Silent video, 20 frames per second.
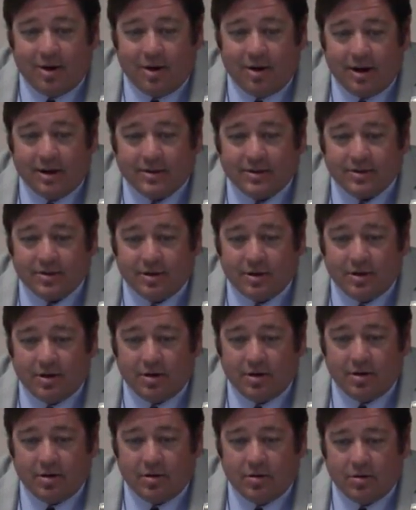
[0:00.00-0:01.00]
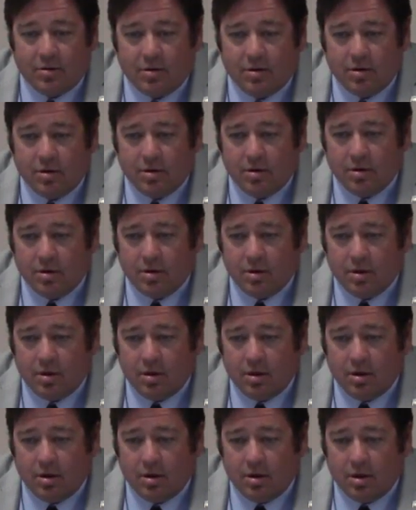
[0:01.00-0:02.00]
all right, so
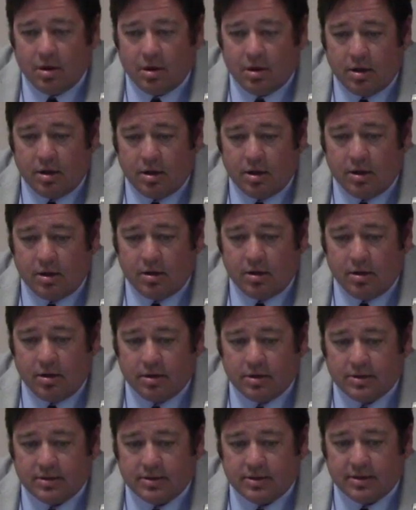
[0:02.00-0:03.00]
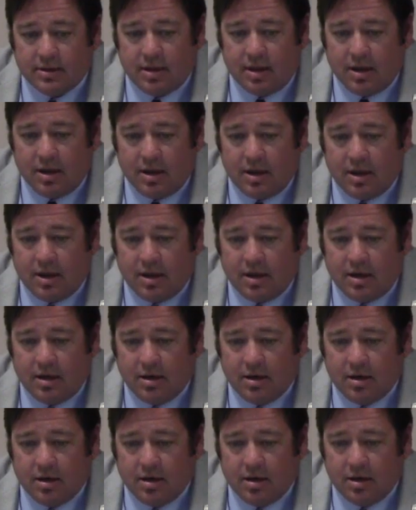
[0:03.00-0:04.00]
it looks
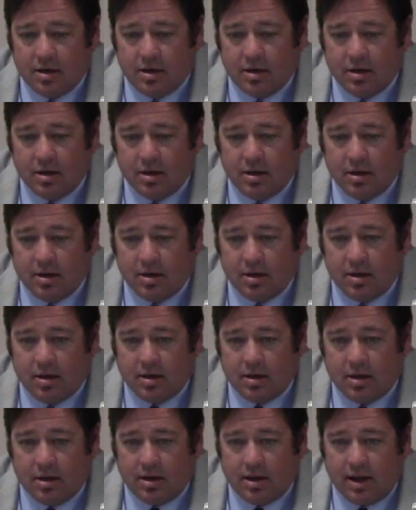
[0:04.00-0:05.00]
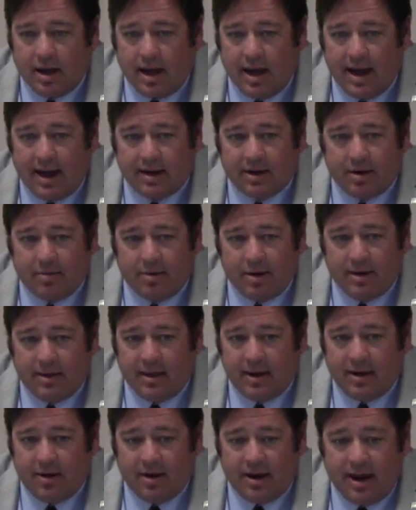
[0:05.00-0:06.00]
like Ackerman.
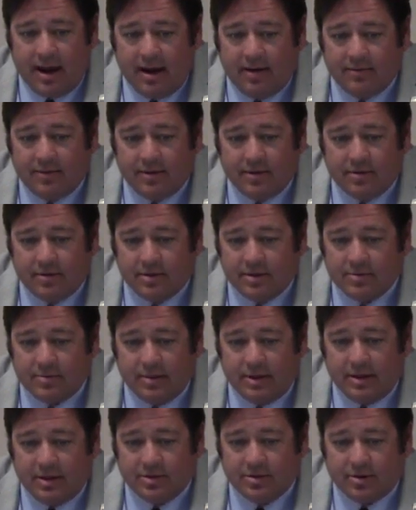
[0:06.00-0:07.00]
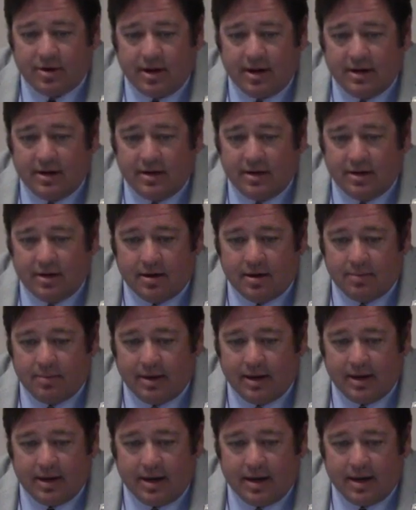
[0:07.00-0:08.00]
They don't have you as being trained here,
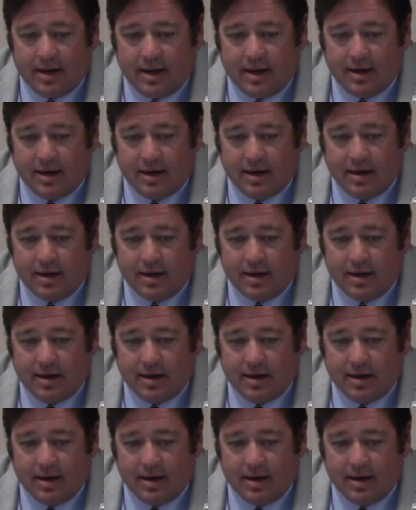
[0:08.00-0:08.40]
big guy.